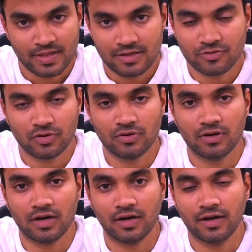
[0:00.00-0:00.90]

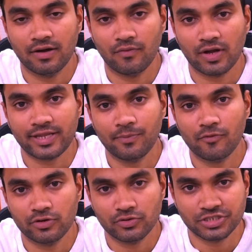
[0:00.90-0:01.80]
So, what I'm
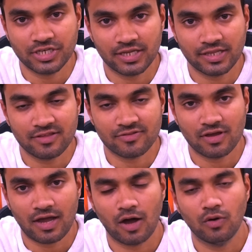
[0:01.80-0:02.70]
going to share is
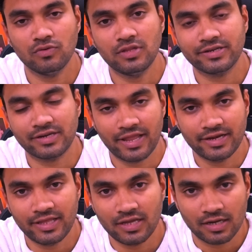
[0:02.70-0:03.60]
how the
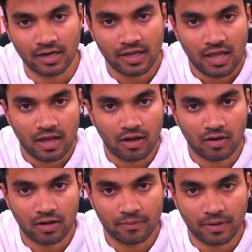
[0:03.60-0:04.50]
training
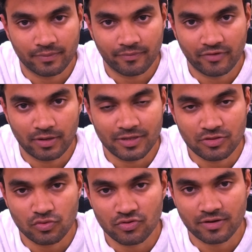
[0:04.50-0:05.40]
will be
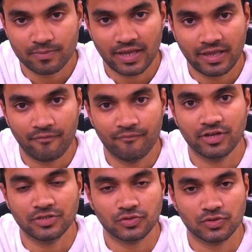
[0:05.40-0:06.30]
chosen by
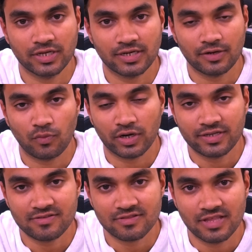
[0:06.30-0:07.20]
every student, and what
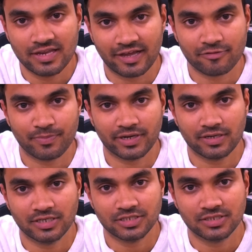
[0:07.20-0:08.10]
is their
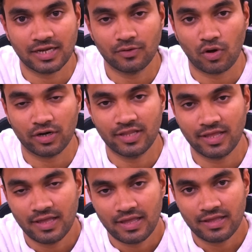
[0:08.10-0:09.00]
expectation, and what
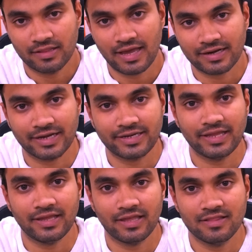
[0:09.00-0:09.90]
they are
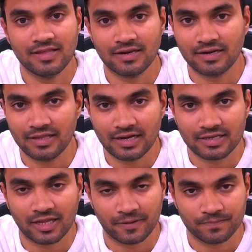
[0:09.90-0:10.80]
getting in the real
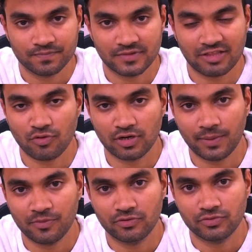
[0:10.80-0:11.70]
time. That's what
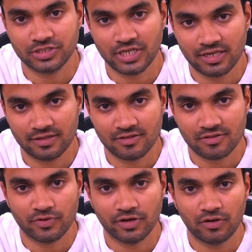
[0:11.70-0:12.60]
I'm going to share in
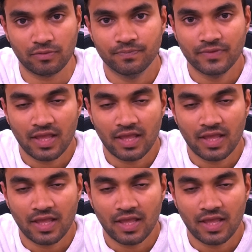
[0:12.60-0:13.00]
this video.